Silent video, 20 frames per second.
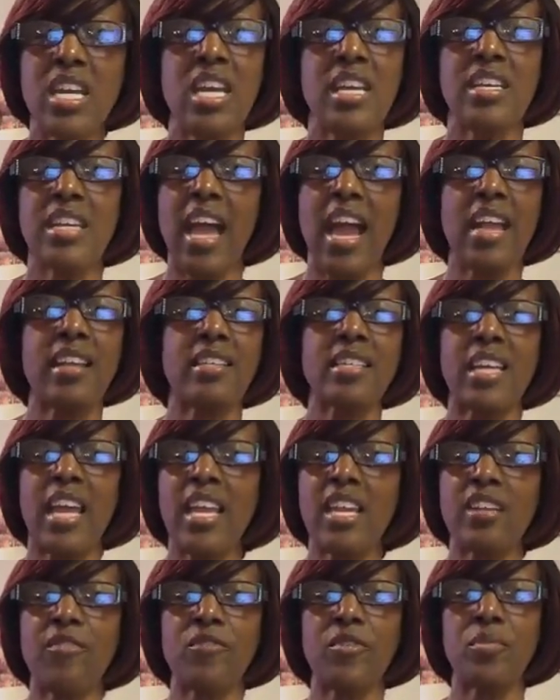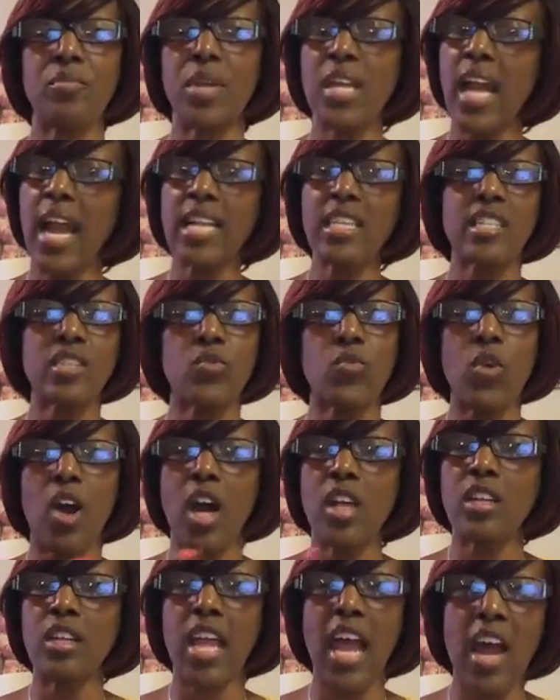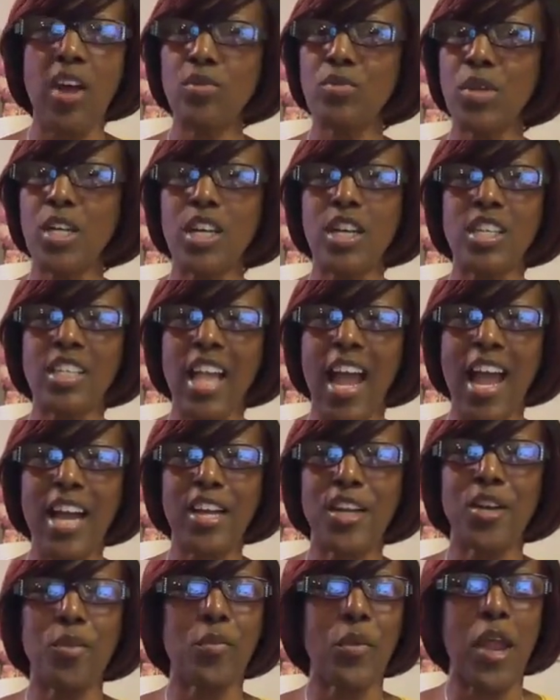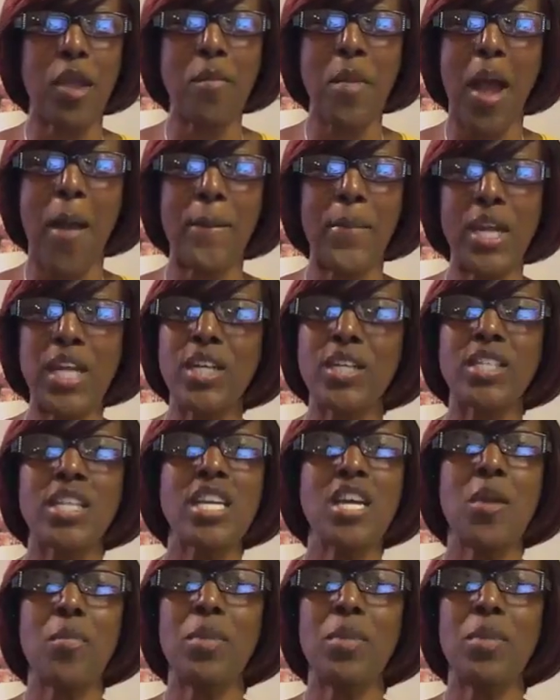Now, take it from me, I just wallowed out because I couldn't pay my bills.